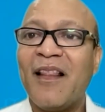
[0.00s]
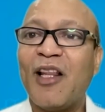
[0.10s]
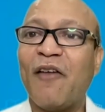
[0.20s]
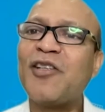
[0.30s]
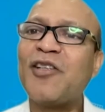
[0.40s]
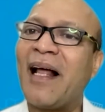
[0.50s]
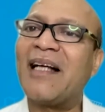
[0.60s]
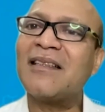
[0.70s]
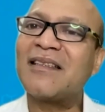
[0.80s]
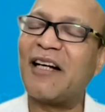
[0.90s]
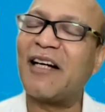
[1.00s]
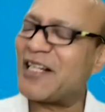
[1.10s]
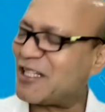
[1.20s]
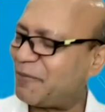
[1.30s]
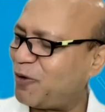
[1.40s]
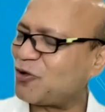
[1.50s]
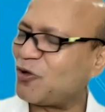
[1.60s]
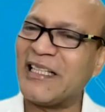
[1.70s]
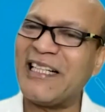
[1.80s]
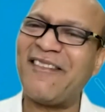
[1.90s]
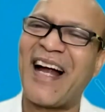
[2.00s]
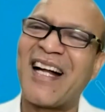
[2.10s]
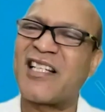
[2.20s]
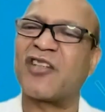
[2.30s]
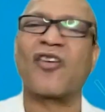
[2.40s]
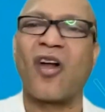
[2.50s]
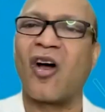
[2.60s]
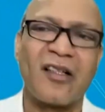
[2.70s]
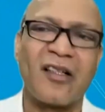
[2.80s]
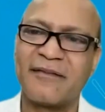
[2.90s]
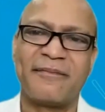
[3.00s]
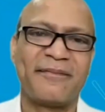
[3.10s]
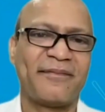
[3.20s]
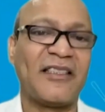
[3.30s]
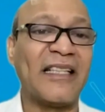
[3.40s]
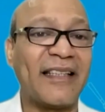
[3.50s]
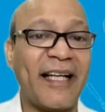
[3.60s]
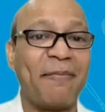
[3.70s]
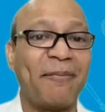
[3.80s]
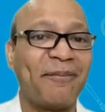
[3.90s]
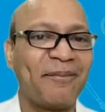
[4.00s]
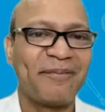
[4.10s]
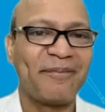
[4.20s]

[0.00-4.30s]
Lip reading: Now visualize that we are supposed to leave at 6 o'clock, 6 a.m.